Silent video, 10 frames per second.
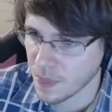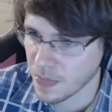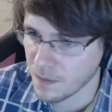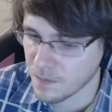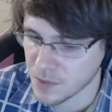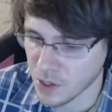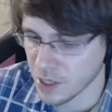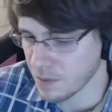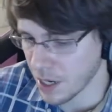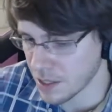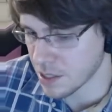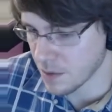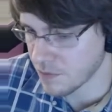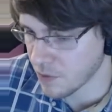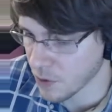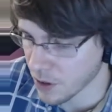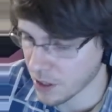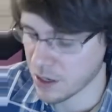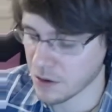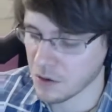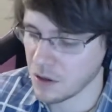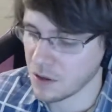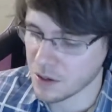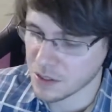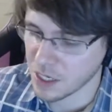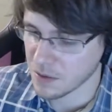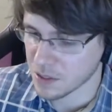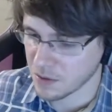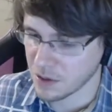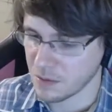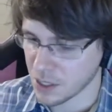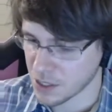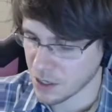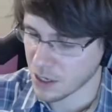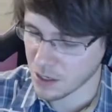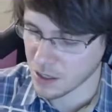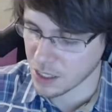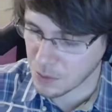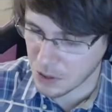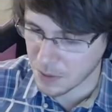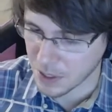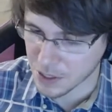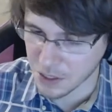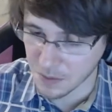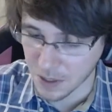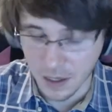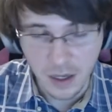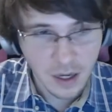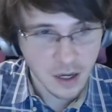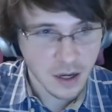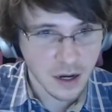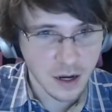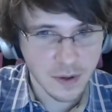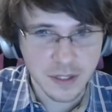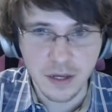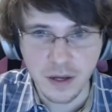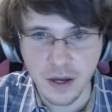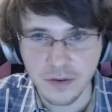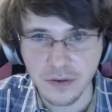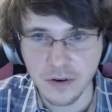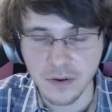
So I did my step four kind of early that time because I wanted to make sure I got a nice, pretty picture. But um, that's all I gotta do.